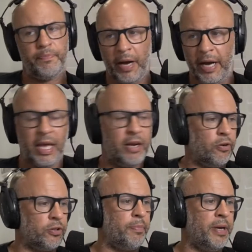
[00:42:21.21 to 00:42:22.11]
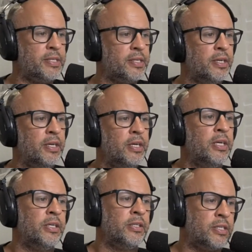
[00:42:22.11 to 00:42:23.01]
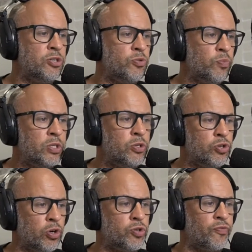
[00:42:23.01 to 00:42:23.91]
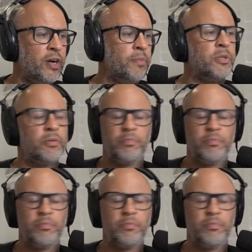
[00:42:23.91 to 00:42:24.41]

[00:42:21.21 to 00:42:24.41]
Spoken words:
Again, not the best. Decision win to Josh Fremd.